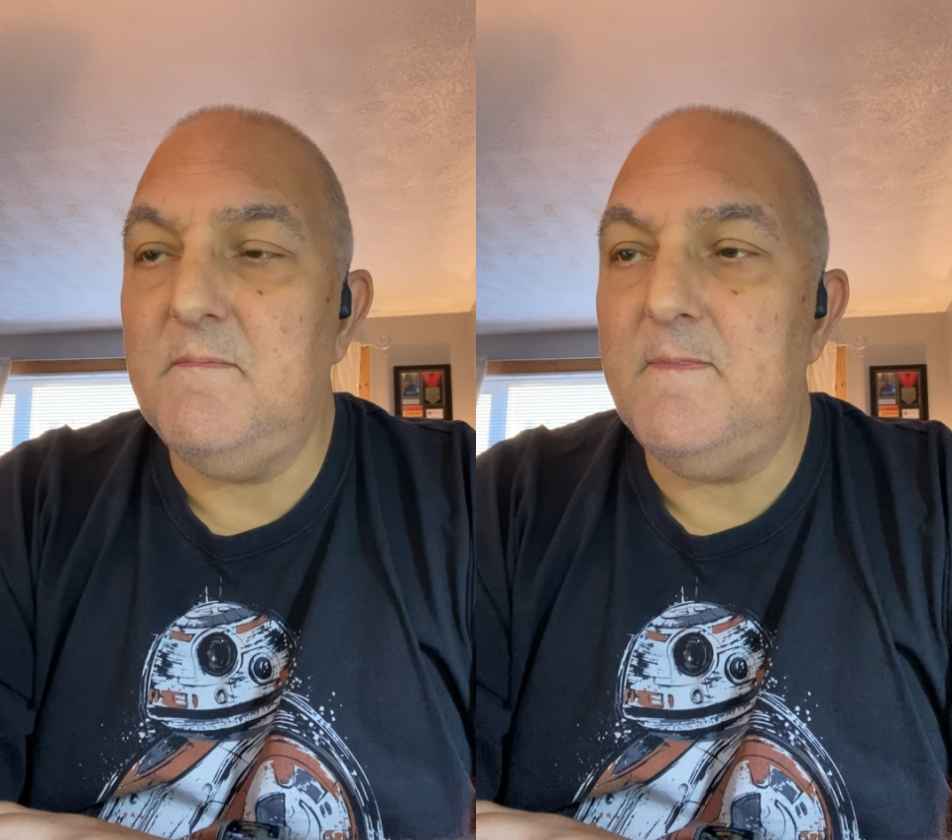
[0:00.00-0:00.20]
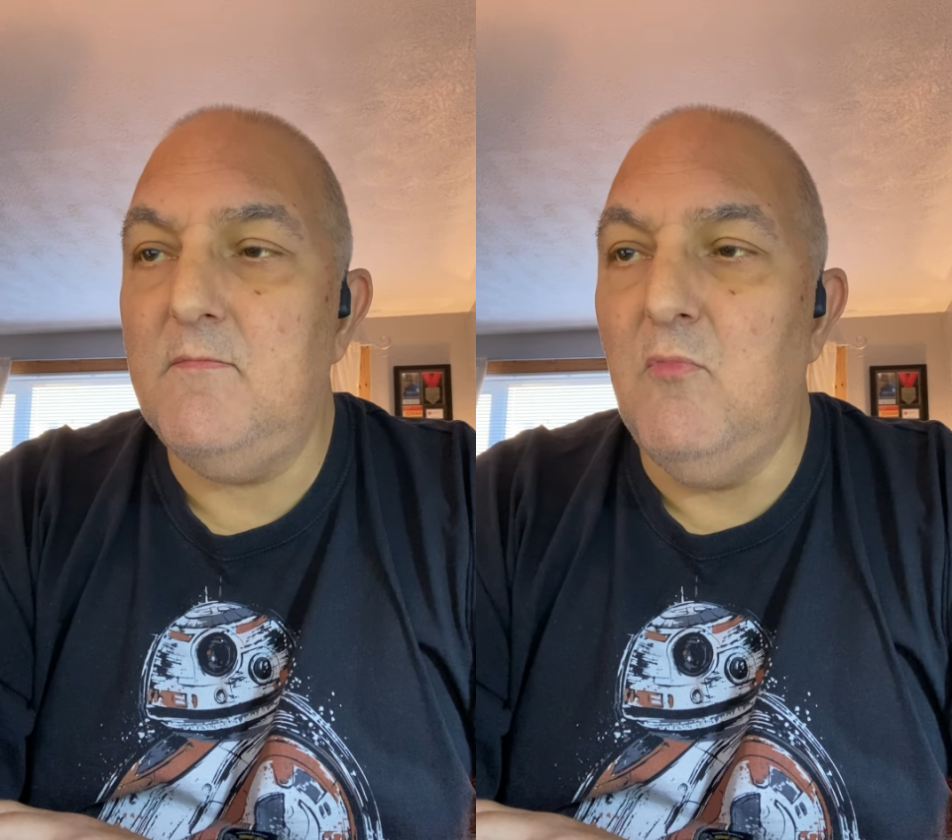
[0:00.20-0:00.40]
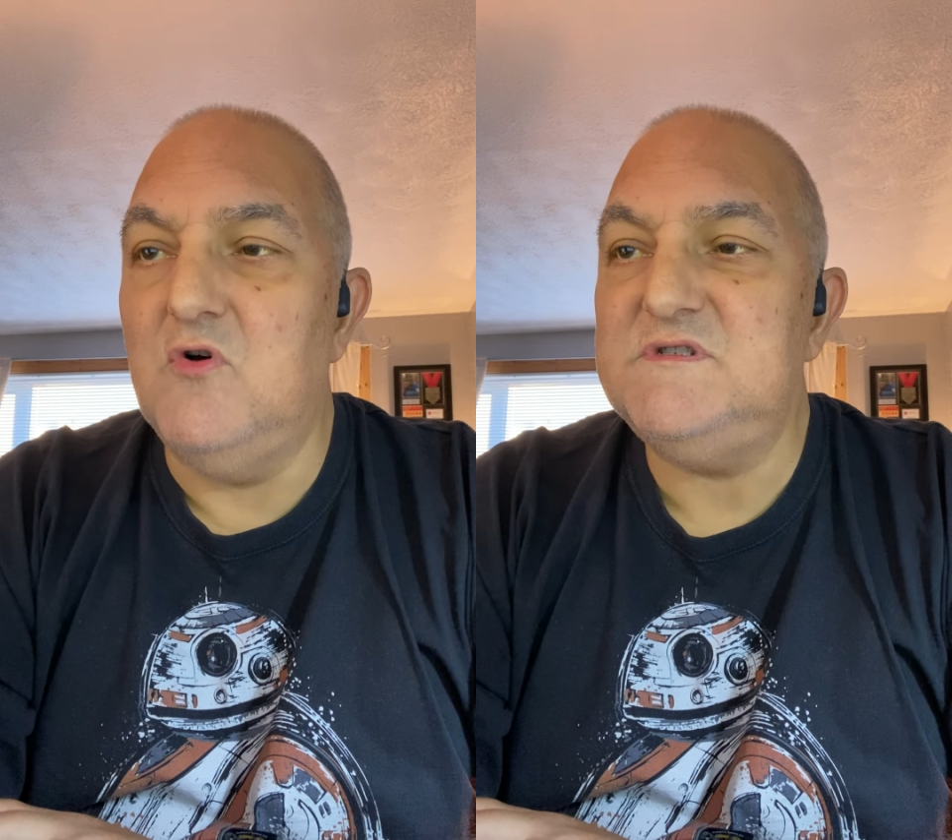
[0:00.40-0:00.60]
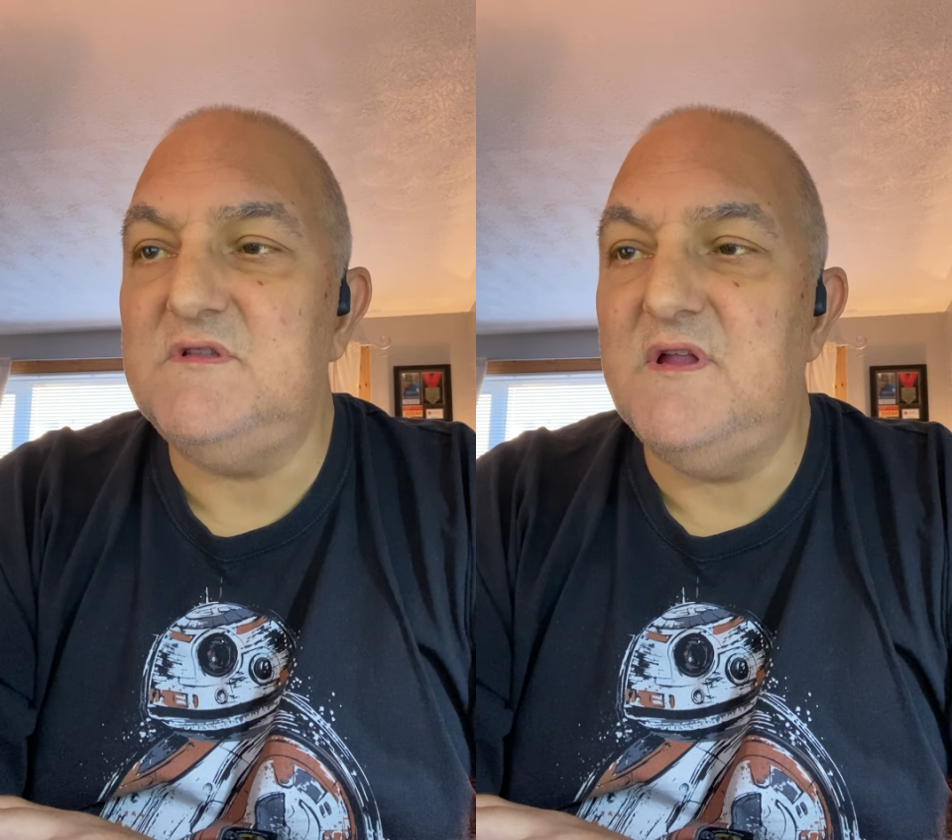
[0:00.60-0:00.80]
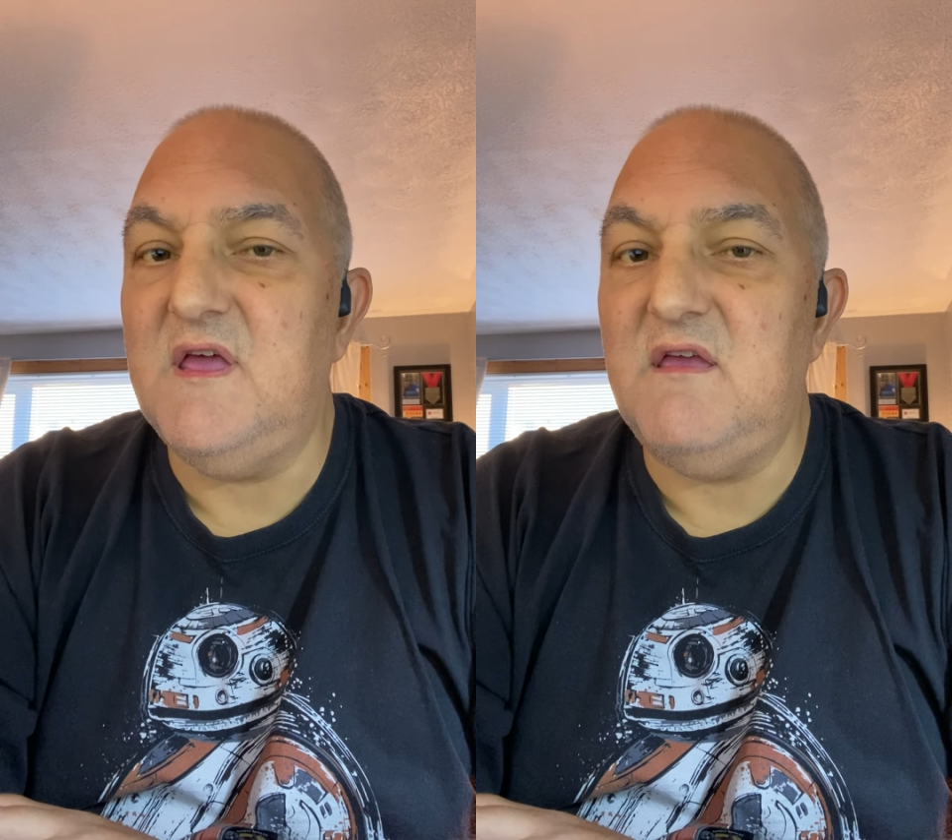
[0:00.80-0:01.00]
most of
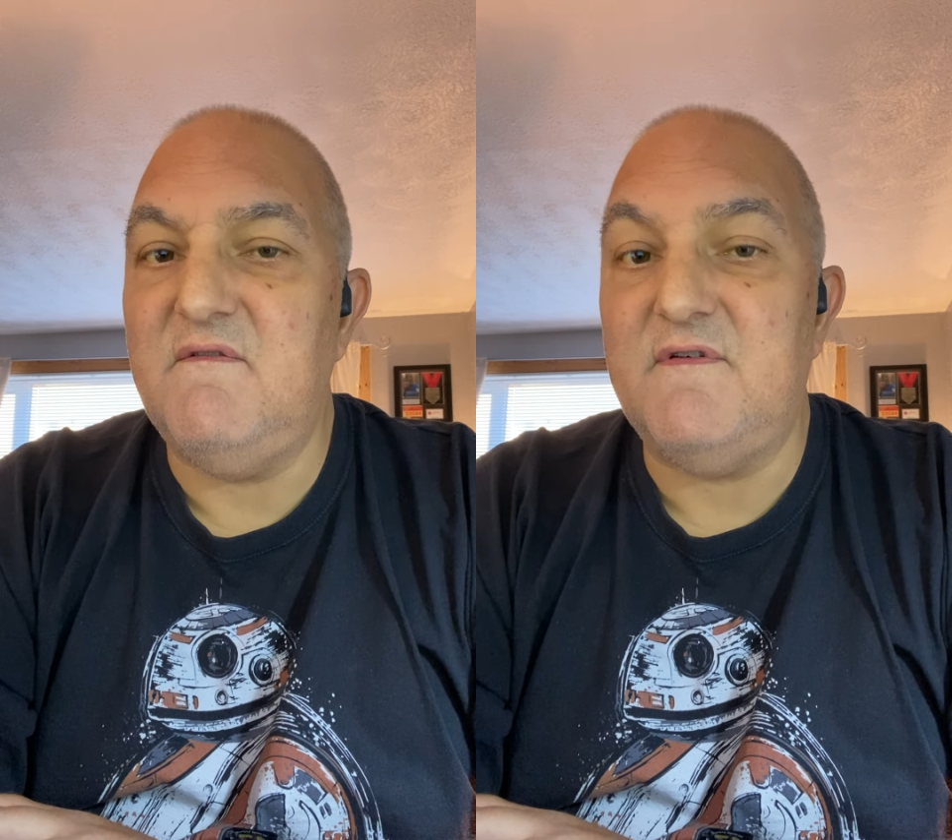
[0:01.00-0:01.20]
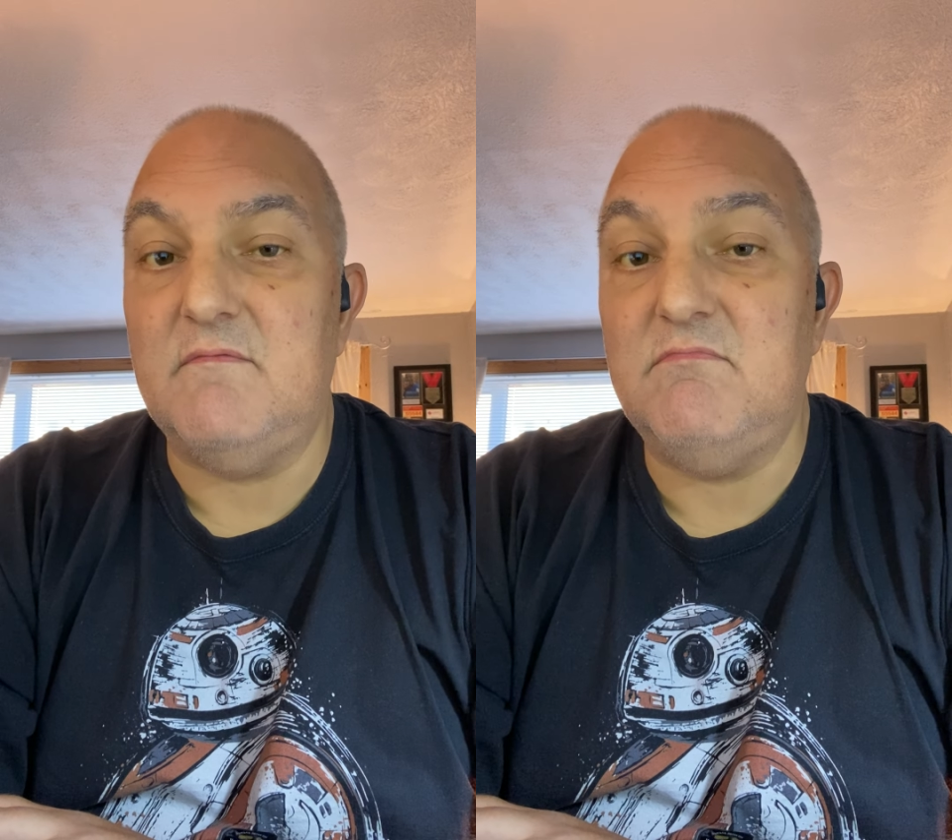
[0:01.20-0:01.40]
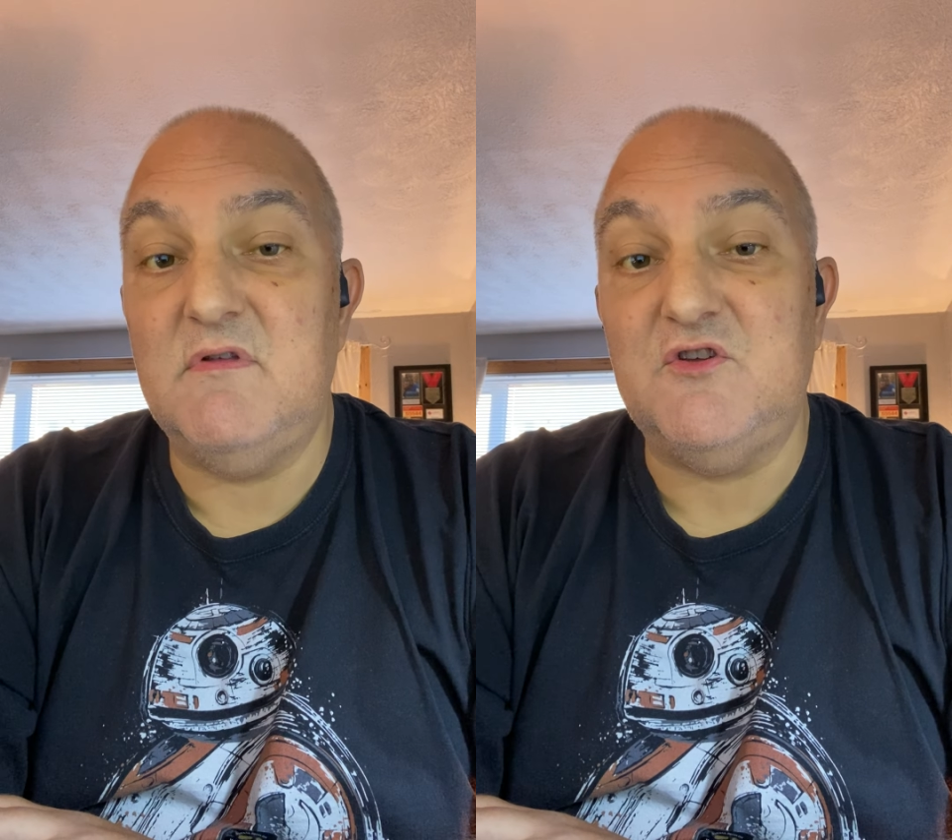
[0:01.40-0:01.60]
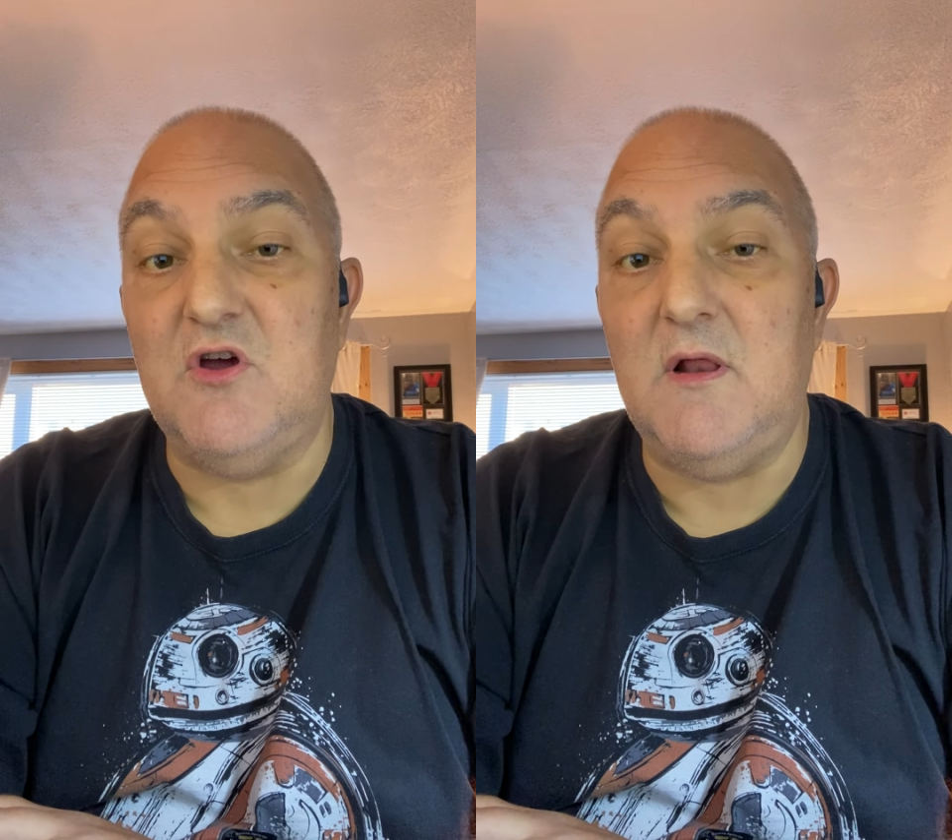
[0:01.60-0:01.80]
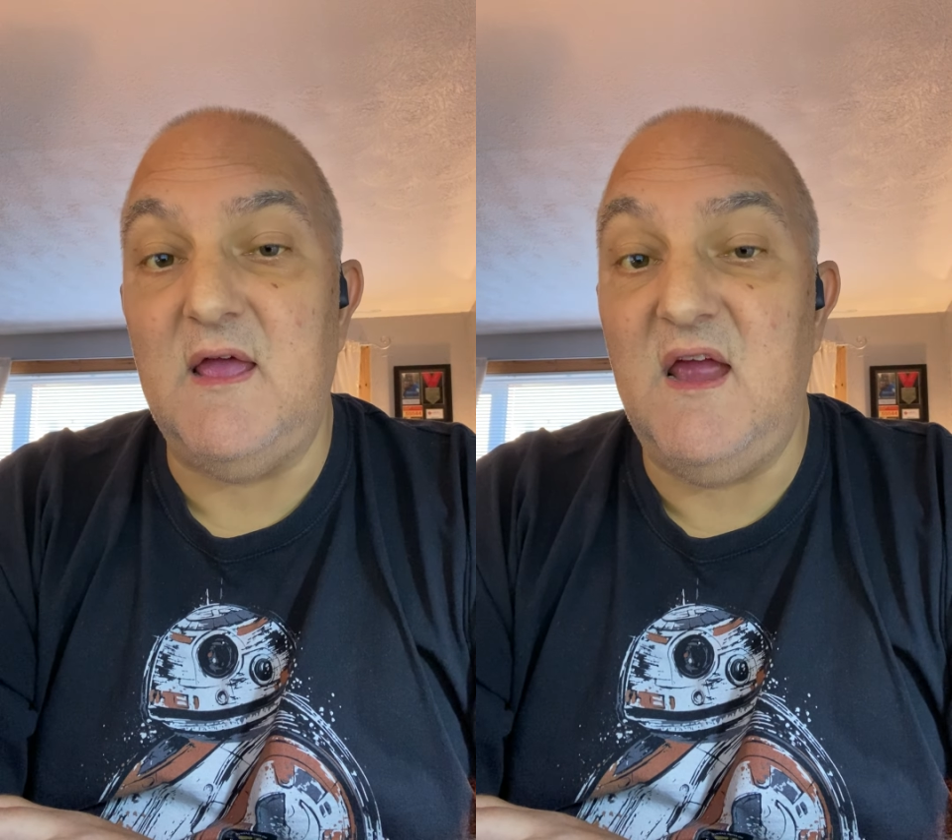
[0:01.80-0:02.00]
the night for the toilet